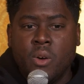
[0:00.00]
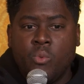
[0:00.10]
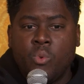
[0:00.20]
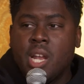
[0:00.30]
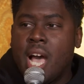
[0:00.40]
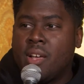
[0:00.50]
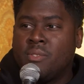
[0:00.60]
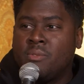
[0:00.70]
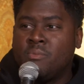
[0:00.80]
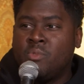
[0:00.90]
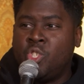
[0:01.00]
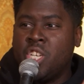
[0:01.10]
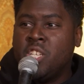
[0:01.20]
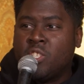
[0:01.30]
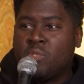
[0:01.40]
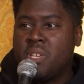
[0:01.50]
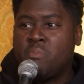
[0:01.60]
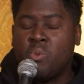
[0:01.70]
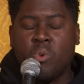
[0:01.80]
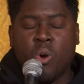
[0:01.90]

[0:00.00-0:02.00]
we're not Jesus people